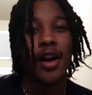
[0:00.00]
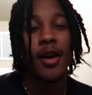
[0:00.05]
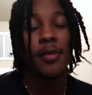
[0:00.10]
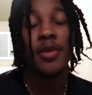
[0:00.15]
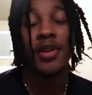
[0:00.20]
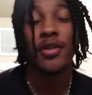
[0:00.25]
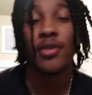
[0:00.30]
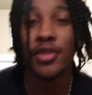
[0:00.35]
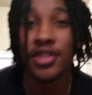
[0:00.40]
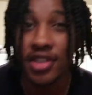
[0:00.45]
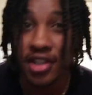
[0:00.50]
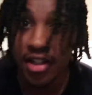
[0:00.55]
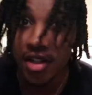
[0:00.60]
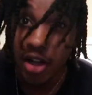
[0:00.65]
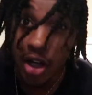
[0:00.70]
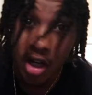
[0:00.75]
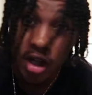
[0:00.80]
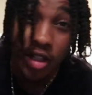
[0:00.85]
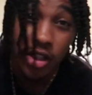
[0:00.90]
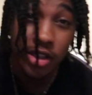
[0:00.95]
I've been with y'all
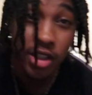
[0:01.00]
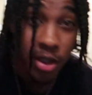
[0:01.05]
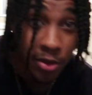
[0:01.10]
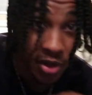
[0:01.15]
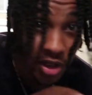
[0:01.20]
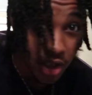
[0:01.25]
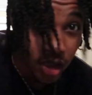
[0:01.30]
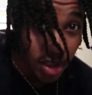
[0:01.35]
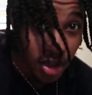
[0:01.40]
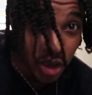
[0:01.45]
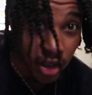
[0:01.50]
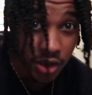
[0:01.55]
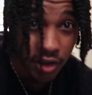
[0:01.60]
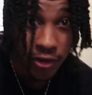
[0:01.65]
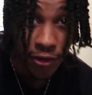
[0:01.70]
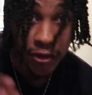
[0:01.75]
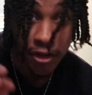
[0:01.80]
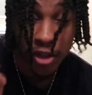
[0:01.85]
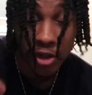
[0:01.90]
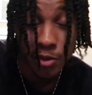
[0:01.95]
all summer long, you
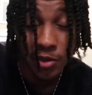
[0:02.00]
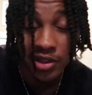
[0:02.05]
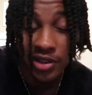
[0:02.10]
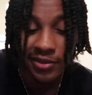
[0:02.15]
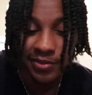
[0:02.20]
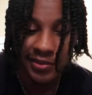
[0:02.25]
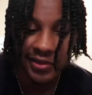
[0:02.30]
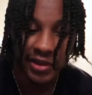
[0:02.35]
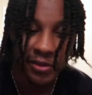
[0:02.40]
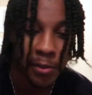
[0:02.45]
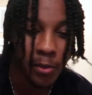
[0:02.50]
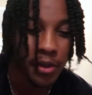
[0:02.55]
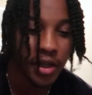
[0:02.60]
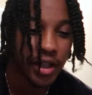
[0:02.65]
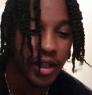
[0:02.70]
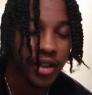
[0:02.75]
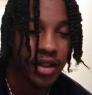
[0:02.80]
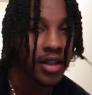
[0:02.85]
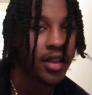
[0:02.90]
feel me? But